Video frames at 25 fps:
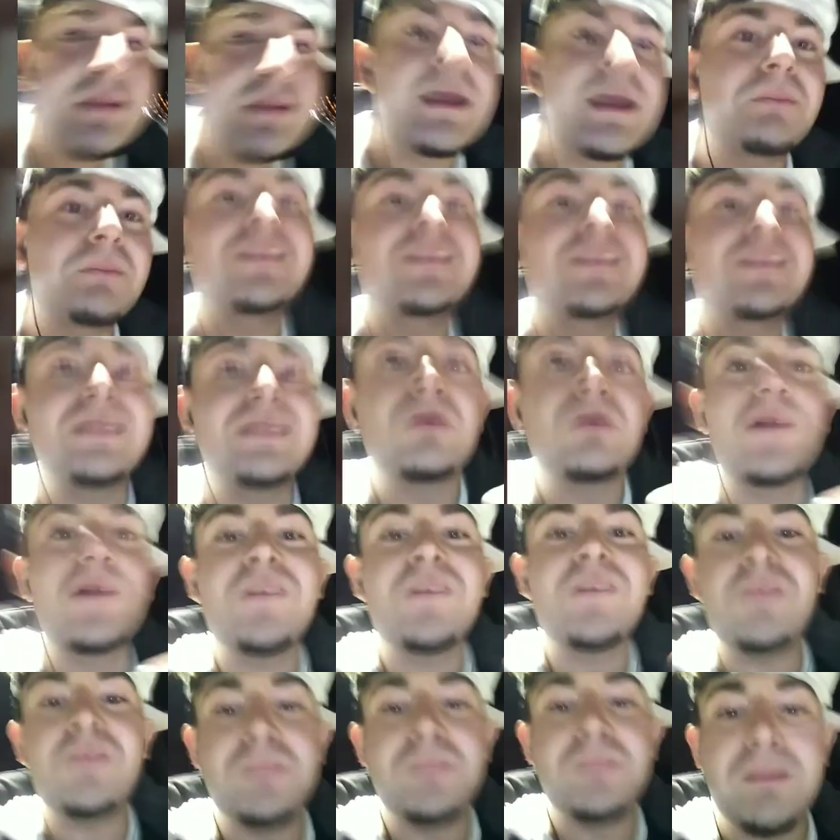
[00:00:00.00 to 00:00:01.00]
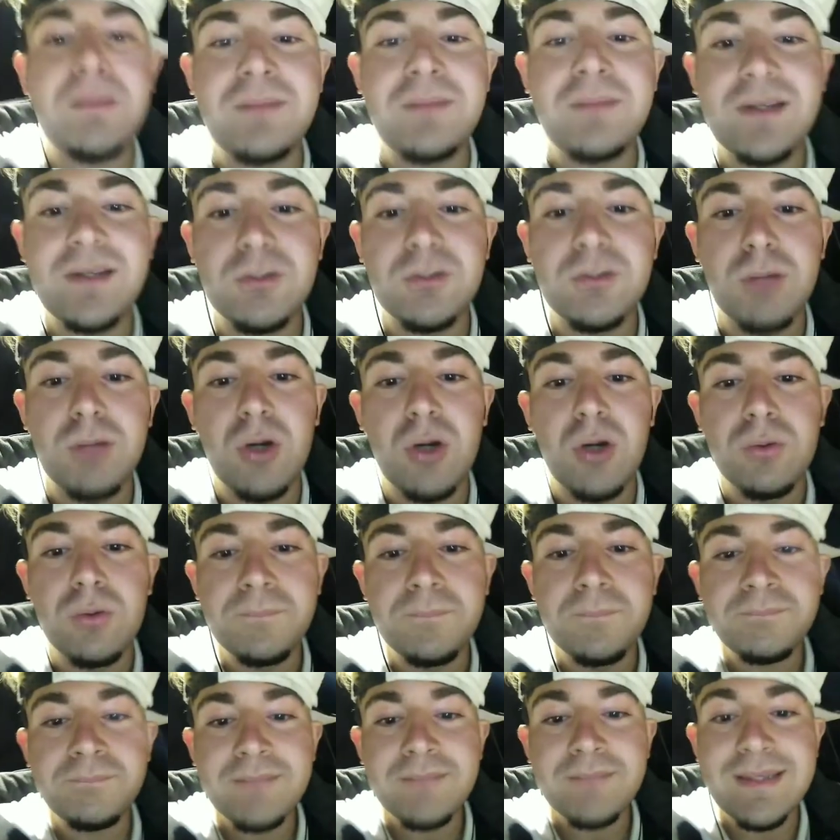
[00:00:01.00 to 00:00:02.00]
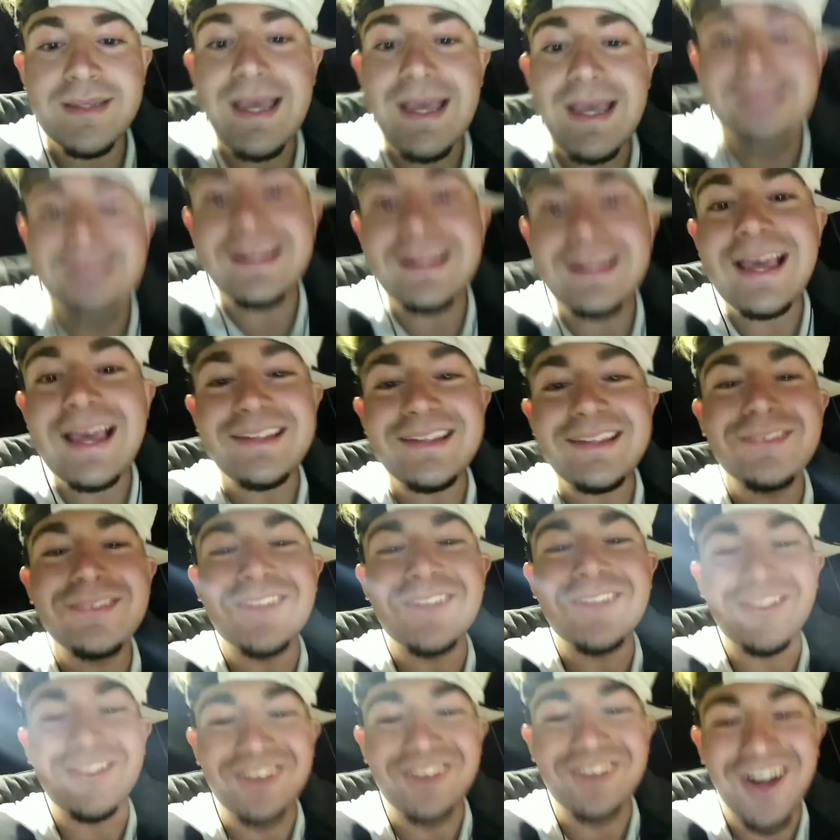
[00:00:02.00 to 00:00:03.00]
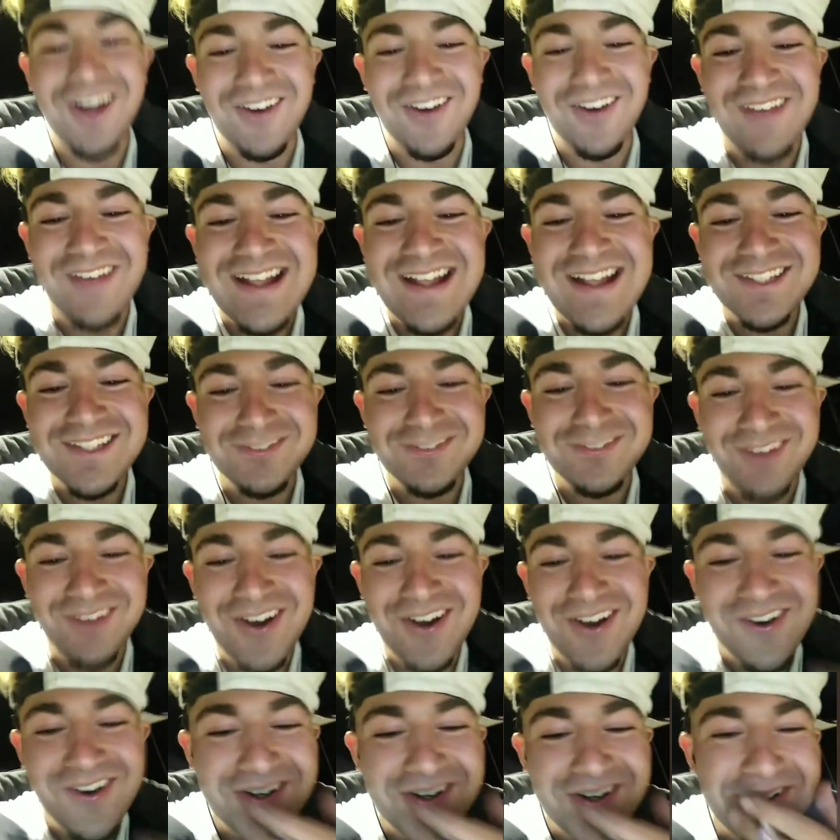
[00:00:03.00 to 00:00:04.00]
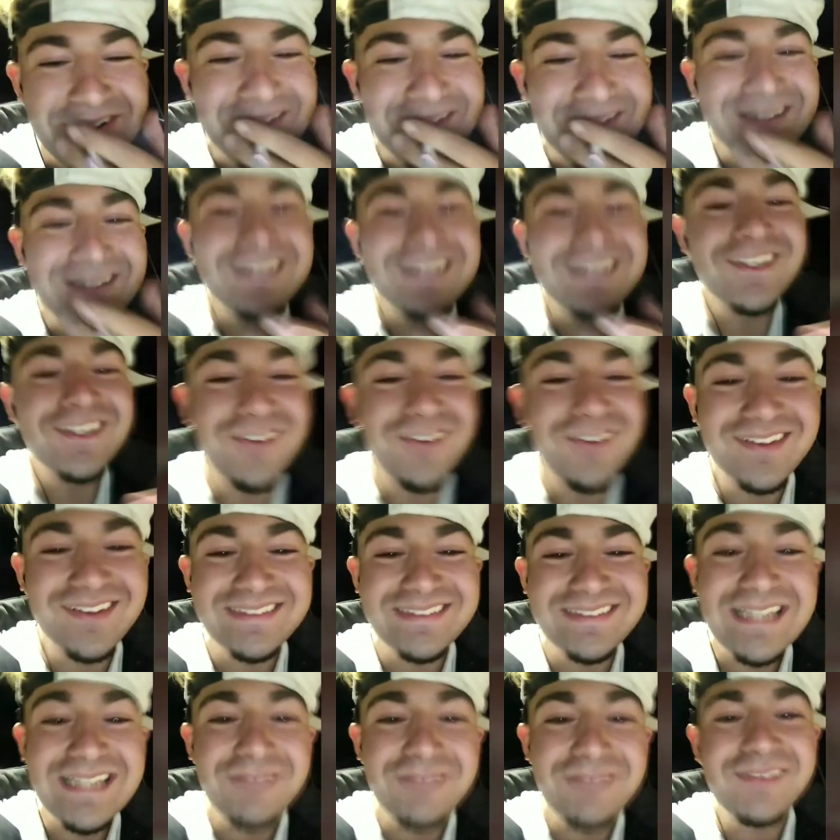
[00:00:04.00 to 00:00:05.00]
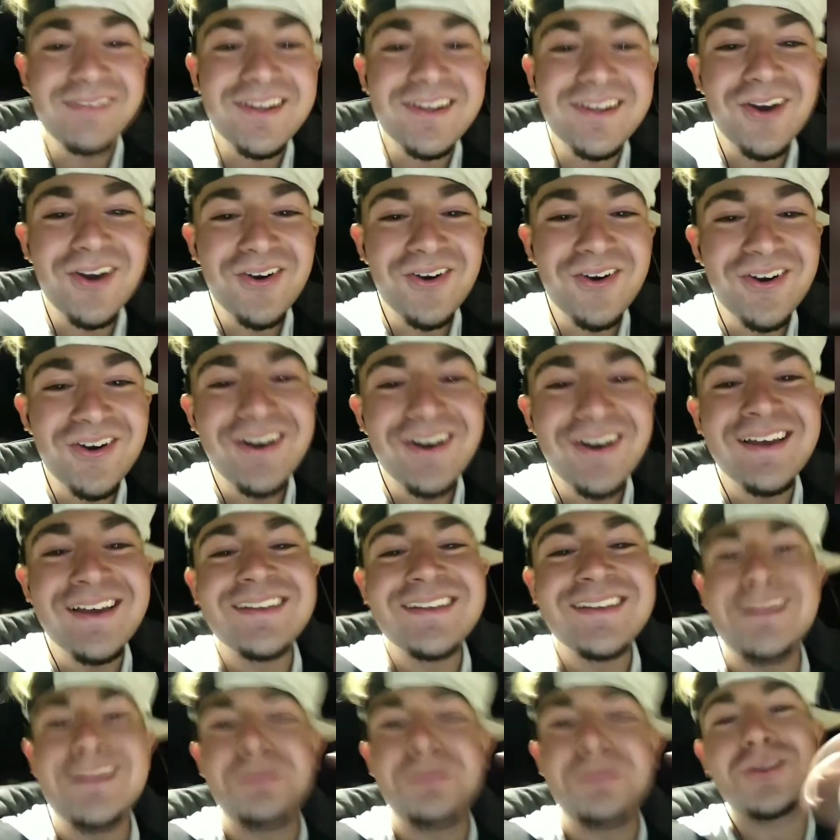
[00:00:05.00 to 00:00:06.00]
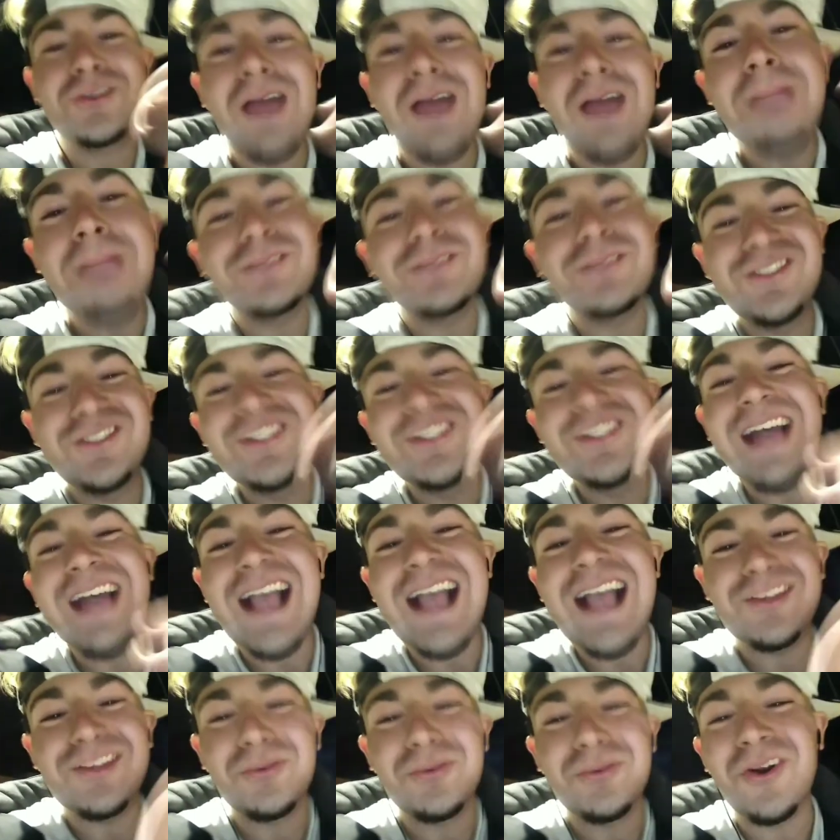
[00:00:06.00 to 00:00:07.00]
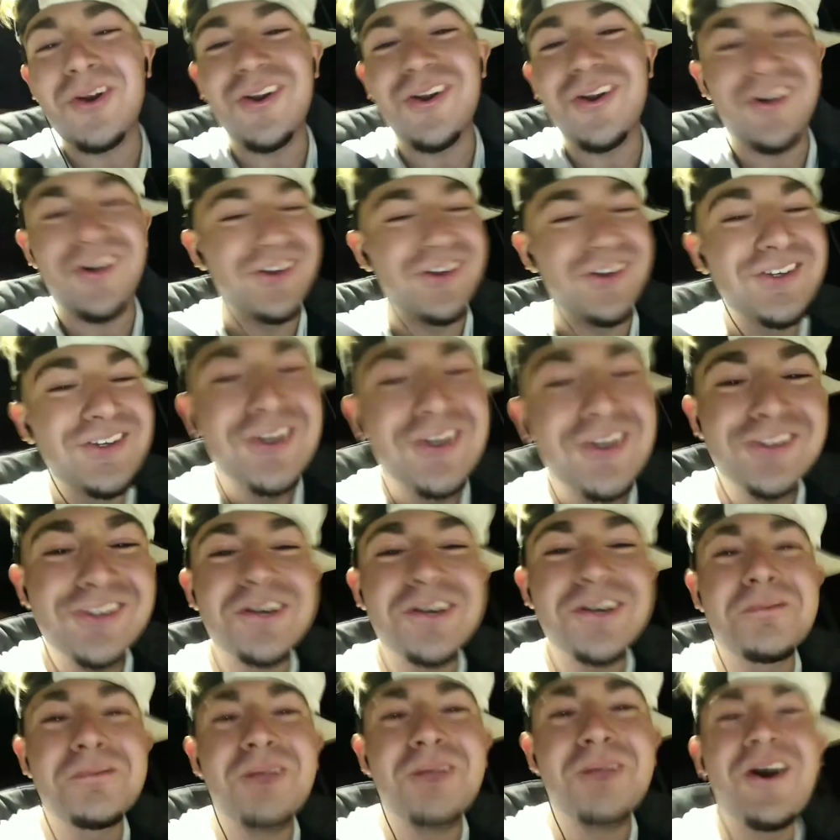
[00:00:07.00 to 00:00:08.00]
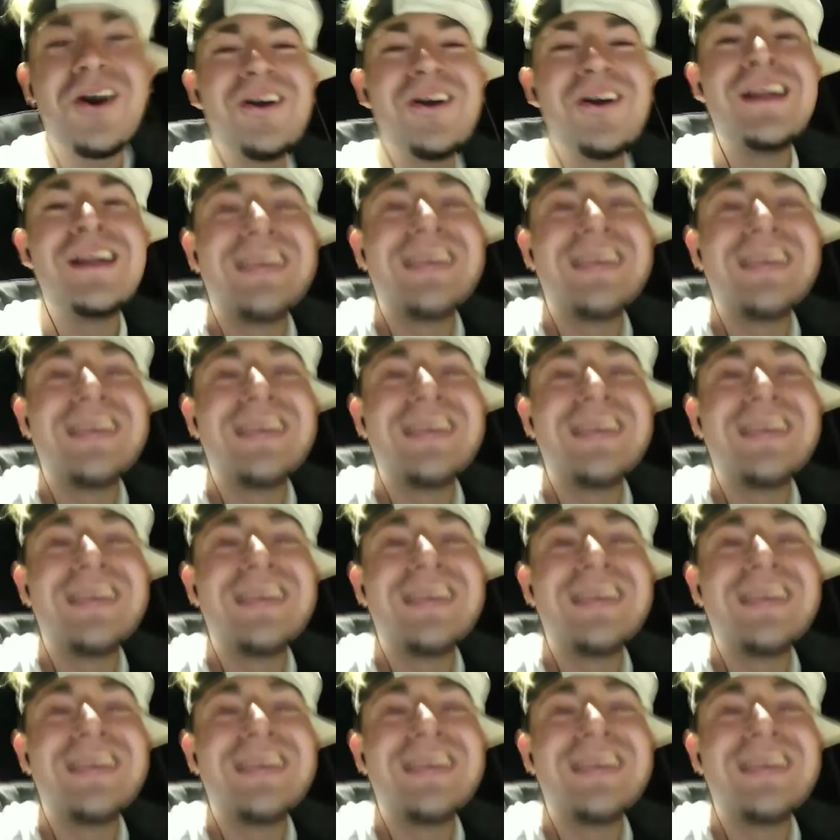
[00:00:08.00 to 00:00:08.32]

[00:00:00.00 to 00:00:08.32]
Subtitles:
I'm stealing Wi-Fi from them niggas, bro. Yeah, Dad, he was gonna throw a wrench, bro. You wanna see that video? Subscribe to Giceworld on YouTube, bro.